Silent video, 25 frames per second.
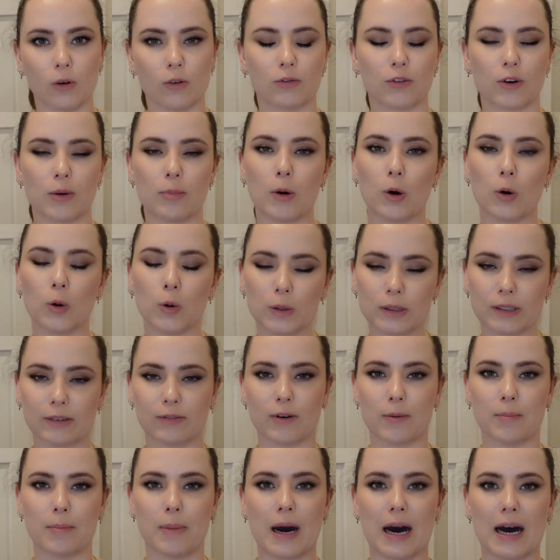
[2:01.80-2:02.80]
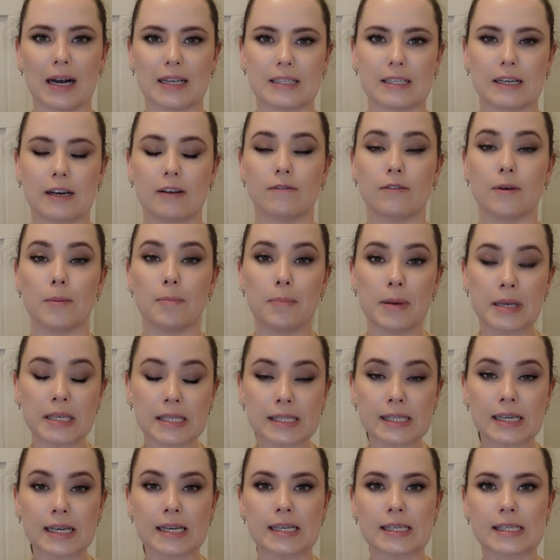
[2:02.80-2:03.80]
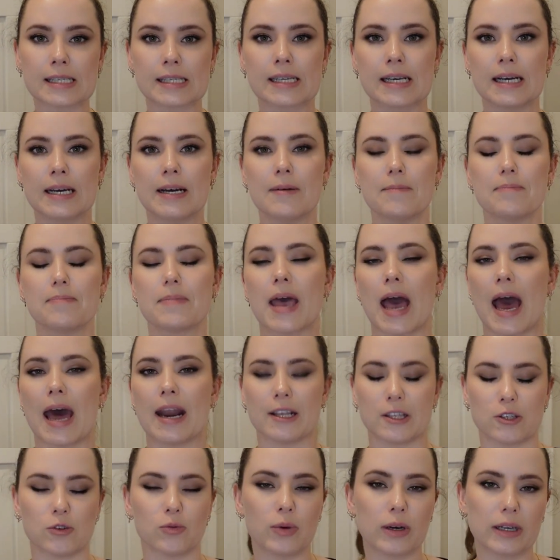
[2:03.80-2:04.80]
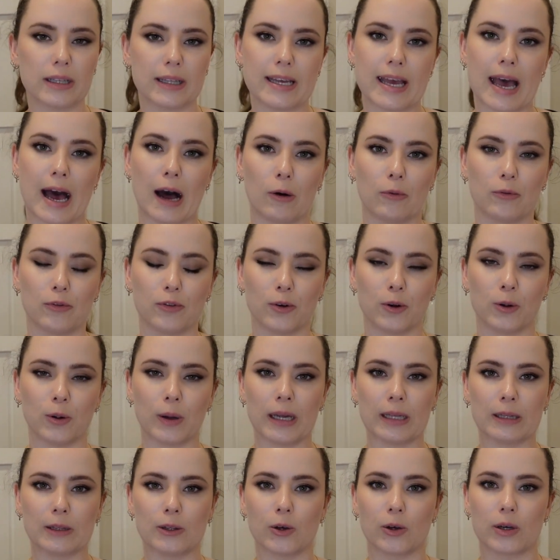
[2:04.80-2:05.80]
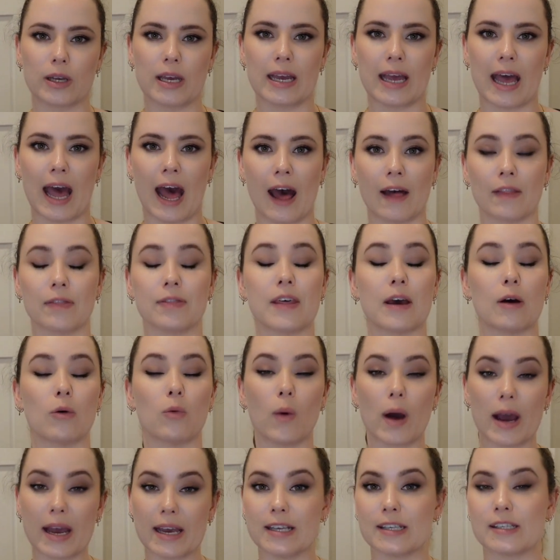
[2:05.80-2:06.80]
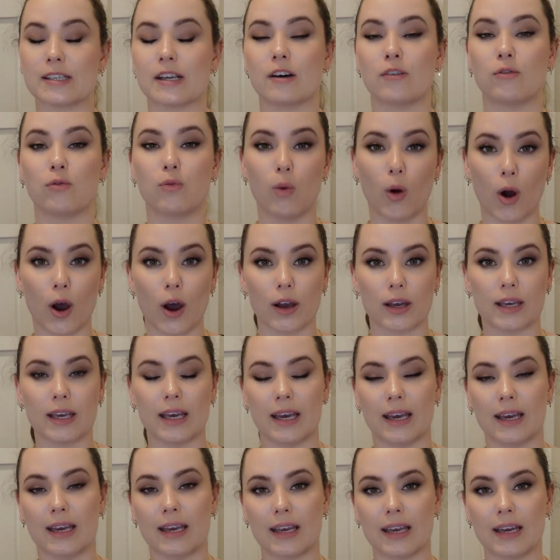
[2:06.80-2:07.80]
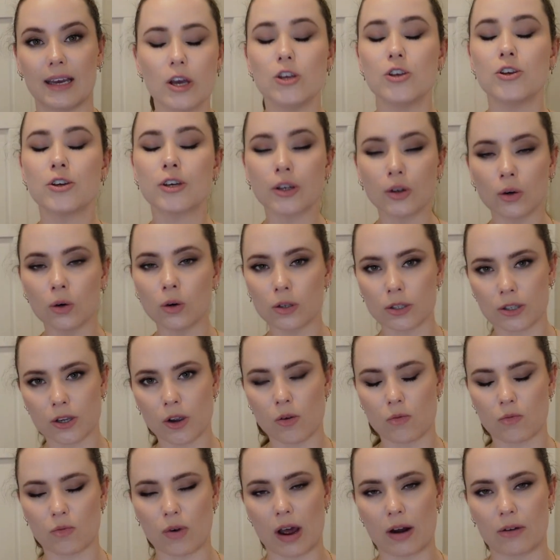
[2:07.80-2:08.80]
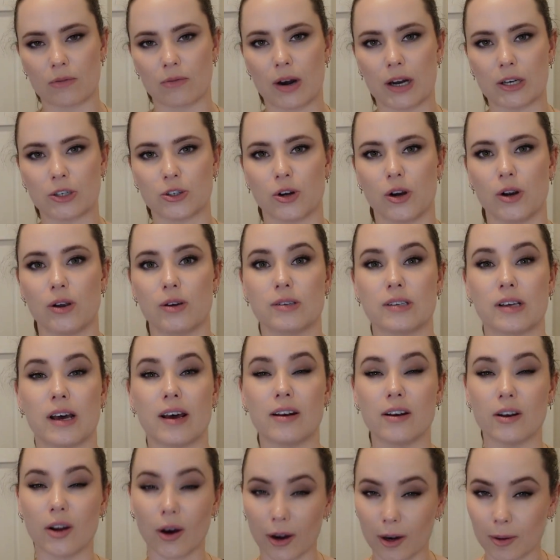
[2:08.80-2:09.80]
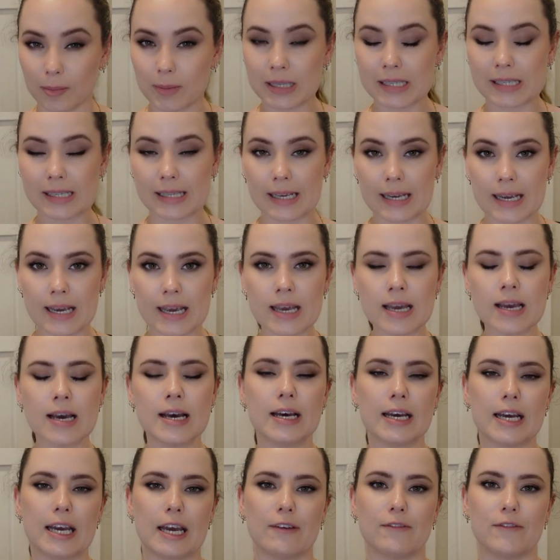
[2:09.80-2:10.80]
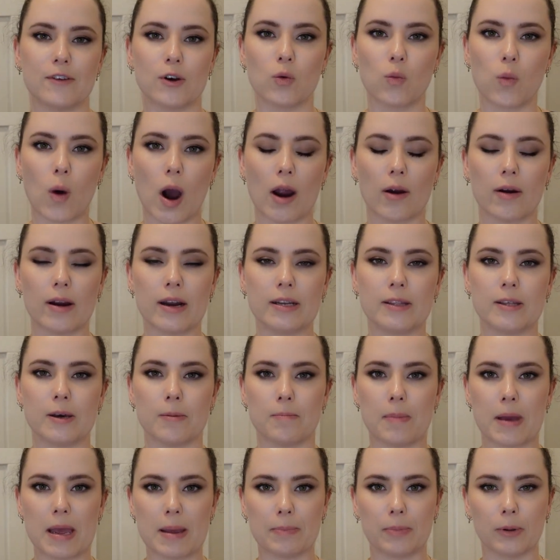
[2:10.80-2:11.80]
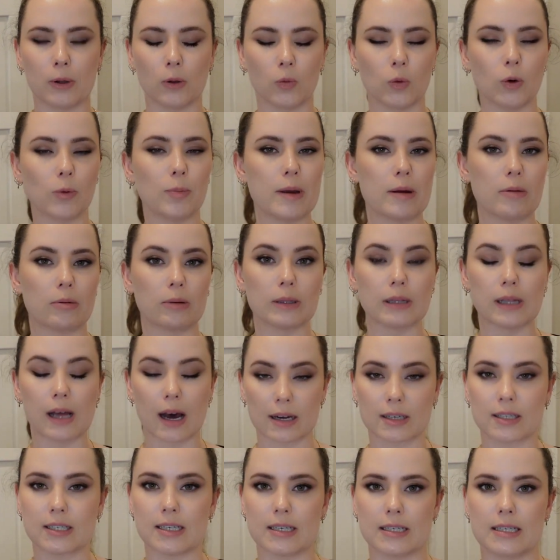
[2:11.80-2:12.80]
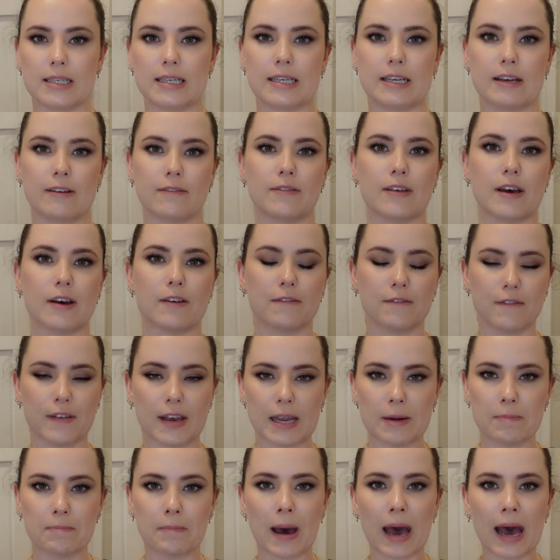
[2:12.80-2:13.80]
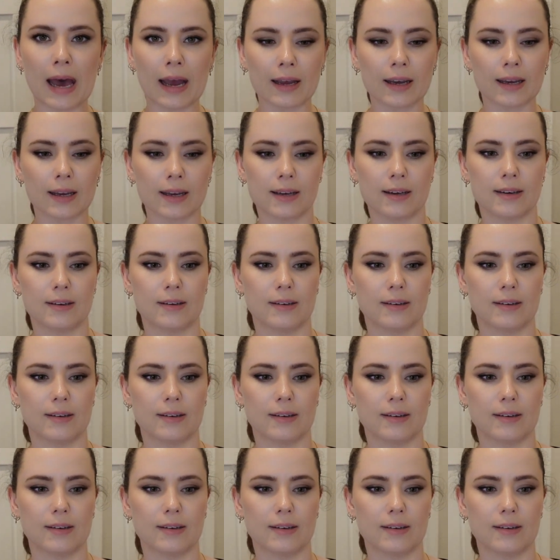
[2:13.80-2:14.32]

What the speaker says: from all different parts of the business, and it's really helpful in looking at their ways of working. You can also run retros anonymously if you're worried that people will be reluctant to give their feedback.